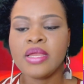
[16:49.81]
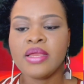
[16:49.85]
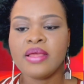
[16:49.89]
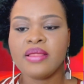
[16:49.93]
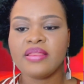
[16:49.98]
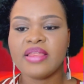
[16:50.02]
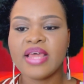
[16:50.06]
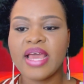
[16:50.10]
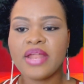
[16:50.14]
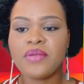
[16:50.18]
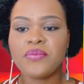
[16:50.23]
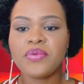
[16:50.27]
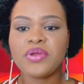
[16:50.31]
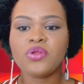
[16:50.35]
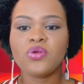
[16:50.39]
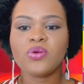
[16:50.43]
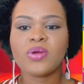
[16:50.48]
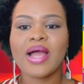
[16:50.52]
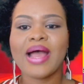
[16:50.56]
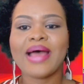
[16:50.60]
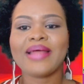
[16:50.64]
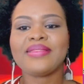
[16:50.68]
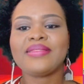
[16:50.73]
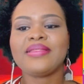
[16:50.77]
Then we look
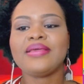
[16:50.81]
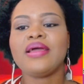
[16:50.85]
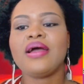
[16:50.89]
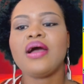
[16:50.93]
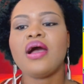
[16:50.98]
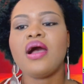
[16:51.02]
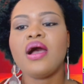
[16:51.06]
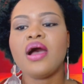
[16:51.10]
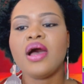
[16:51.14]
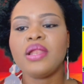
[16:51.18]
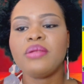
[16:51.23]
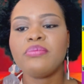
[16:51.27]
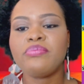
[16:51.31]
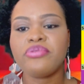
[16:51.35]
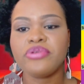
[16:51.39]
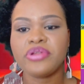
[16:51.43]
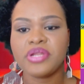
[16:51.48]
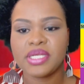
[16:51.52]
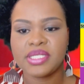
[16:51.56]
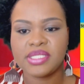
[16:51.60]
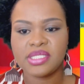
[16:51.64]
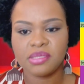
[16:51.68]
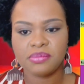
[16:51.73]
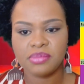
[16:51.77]
at the
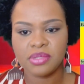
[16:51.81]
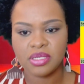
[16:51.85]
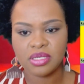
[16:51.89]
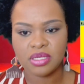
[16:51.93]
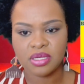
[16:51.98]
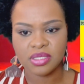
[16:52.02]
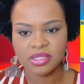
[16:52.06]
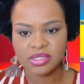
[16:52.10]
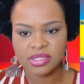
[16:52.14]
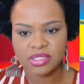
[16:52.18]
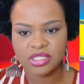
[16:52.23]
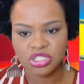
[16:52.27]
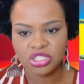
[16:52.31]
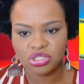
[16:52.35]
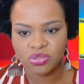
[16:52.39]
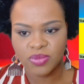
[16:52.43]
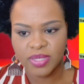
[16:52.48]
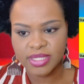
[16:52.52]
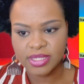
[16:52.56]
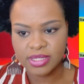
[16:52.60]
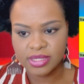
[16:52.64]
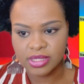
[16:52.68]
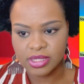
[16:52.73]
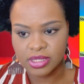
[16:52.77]
unpredictable
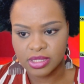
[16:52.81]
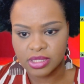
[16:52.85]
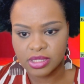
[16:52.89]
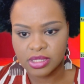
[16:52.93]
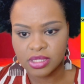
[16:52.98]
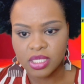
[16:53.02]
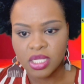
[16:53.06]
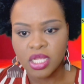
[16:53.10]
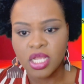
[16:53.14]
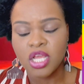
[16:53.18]
constituencies.